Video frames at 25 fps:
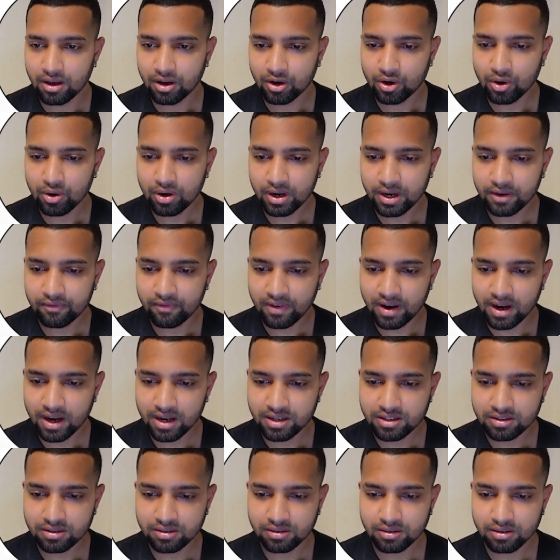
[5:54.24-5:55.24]
go to
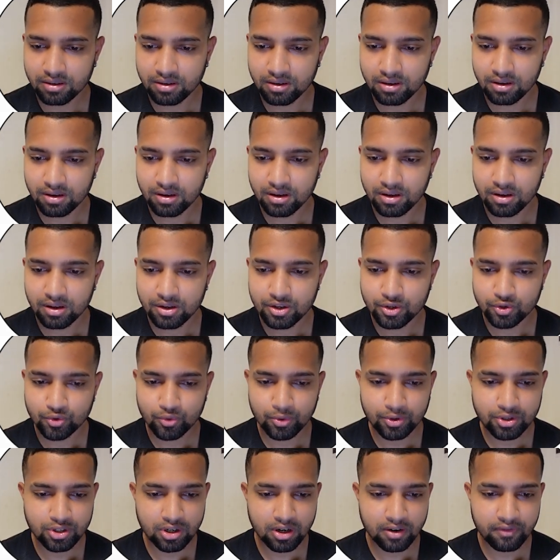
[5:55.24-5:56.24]
advanced,
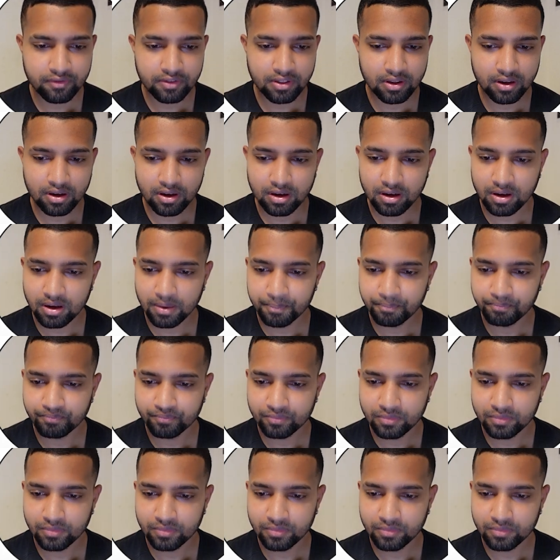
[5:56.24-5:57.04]
switch off the